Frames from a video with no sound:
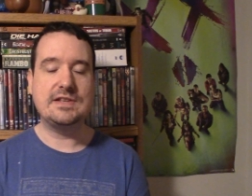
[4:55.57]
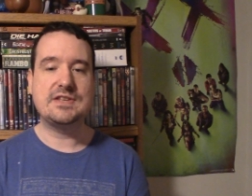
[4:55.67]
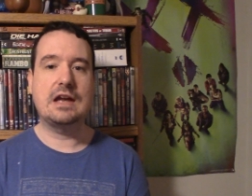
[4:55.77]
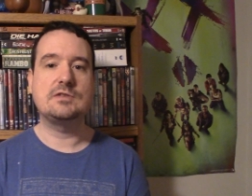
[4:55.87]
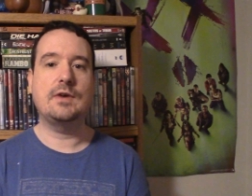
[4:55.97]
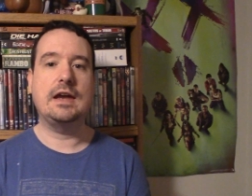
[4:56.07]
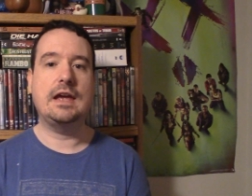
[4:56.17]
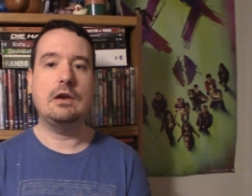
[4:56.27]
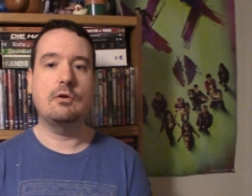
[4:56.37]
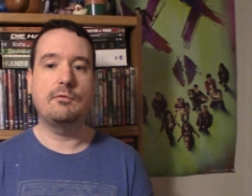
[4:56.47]
satisfying
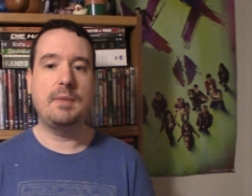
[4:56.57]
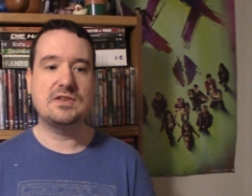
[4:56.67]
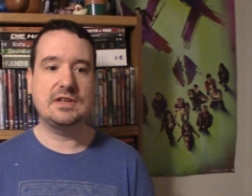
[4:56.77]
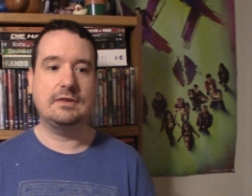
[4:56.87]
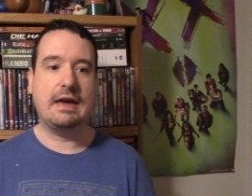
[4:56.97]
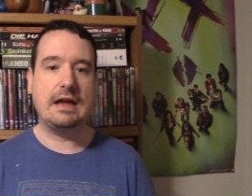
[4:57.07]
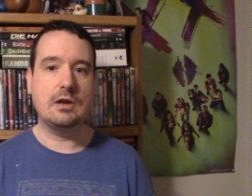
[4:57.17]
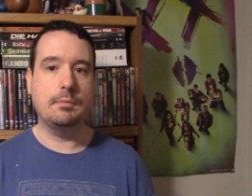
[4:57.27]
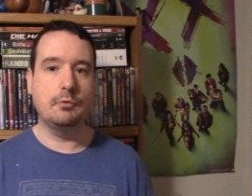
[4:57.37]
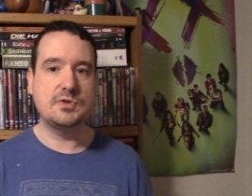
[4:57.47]
end of basically tying
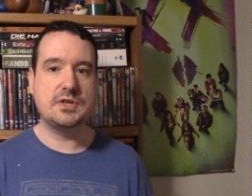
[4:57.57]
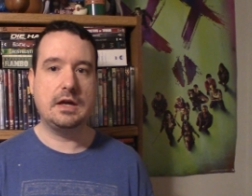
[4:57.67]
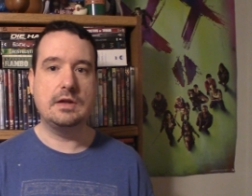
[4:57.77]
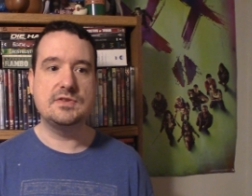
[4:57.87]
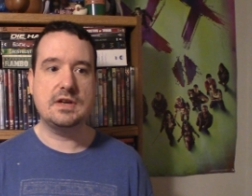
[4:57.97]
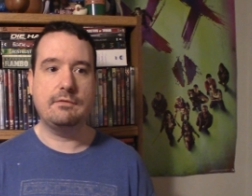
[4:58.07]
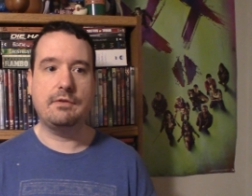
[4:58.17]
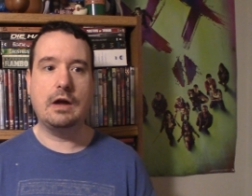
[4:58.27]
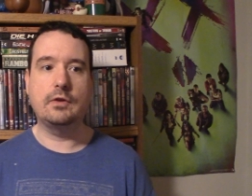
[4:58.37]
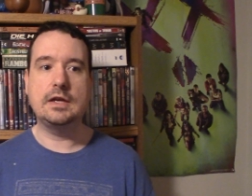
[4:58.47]
up loose ends and
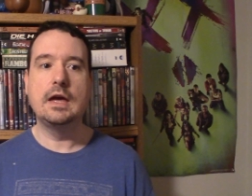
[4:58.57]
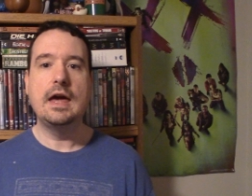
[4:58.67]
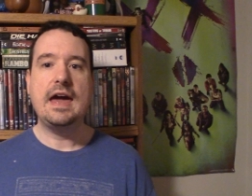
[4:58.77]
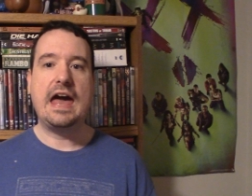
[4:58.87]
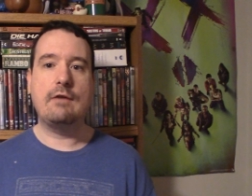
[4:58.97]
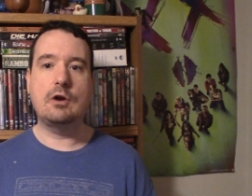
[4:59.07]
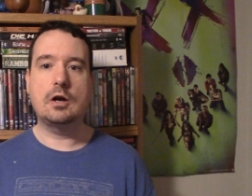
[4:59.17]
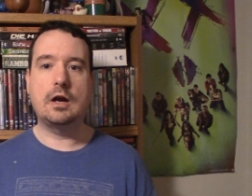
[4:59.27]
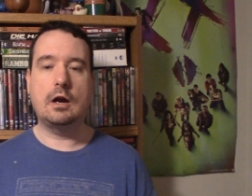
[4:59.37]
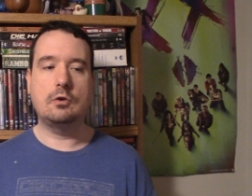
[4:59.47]
finally having our
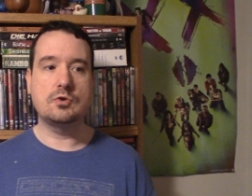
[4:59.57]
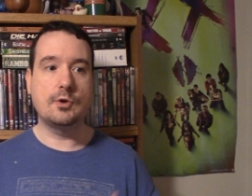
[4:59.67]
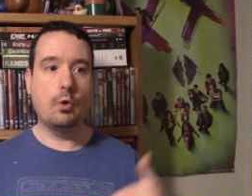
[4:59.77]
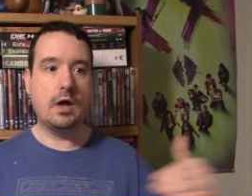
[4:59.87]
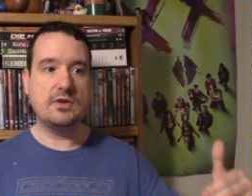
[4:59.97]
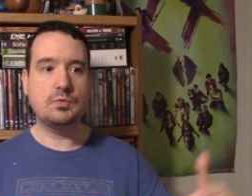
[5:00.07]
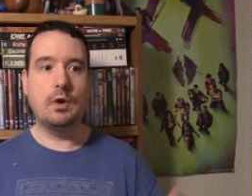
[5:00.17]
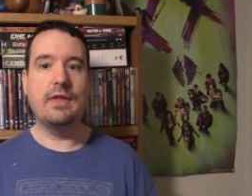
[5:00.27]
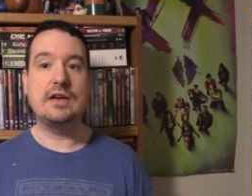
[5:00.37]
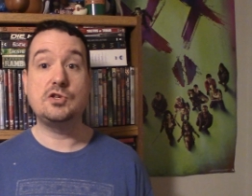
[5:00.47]
characters go on this
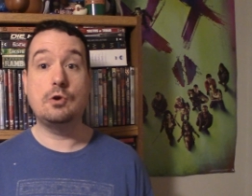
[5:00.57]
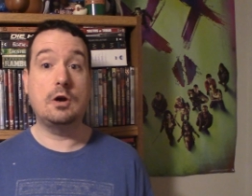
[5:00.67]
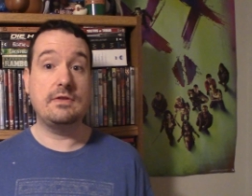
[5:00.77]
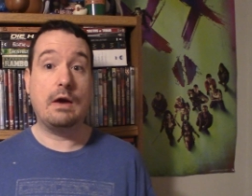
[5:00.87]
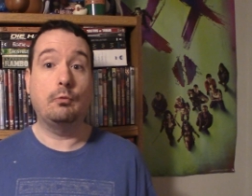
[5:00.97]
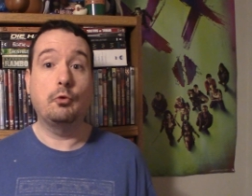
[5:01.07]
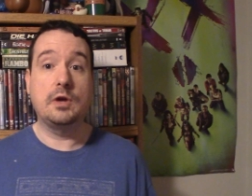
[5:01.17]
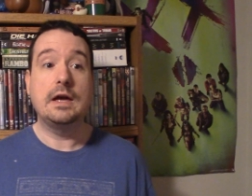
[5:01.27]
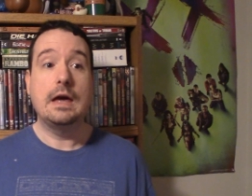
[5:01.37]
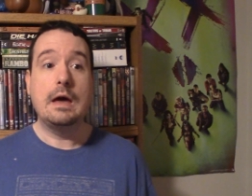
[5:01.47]
one last journey that
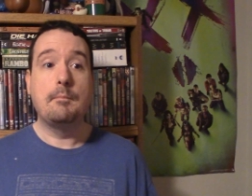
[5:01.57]
really